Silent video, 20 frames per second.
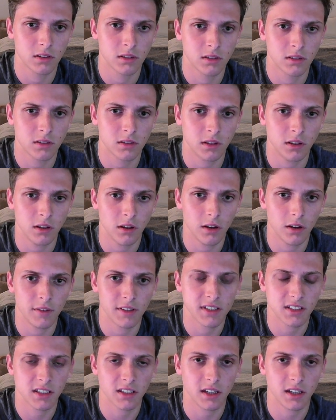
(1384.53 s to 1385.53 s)
And
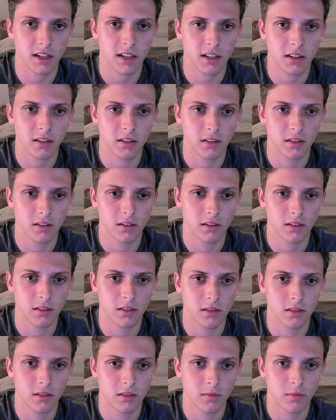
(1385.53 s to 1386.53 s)
obviously, I
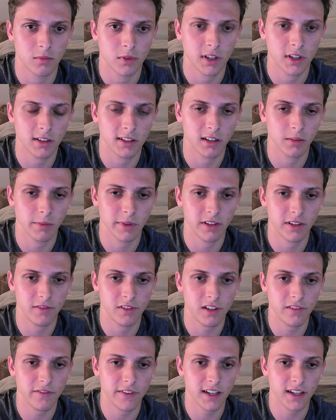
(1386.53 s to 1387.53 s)
play a little bit of
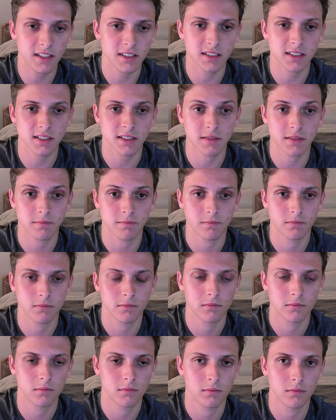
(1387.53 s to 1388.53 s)
defense.
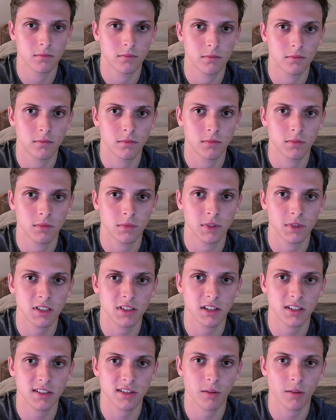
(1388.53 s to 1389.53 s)
He's
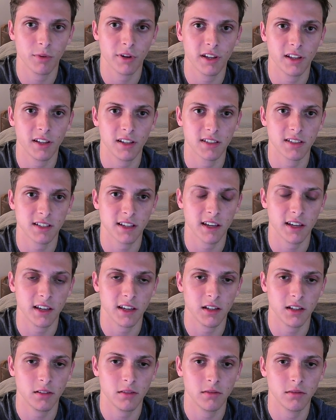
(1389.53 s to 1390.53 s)
gonna start bringing his king
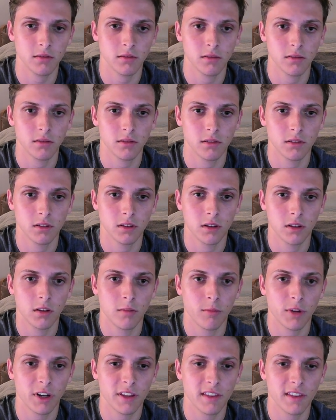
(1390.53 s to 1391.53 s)
in.
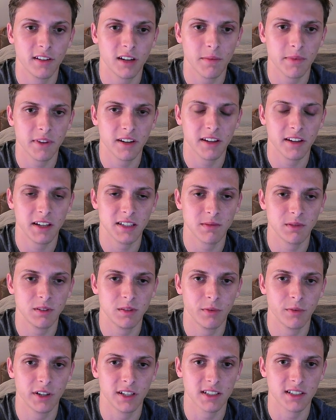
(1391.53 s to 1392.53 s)
But in the time that it takes him to
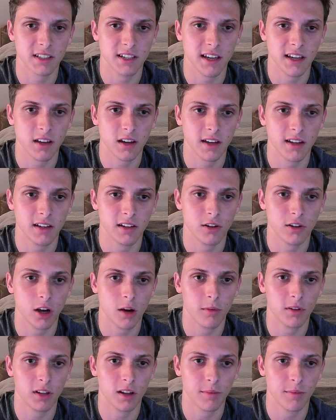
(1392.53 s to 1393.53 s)
bring his king, I can
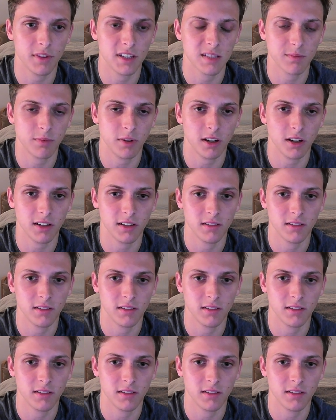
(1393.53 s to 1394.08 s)
gobble up this pawn.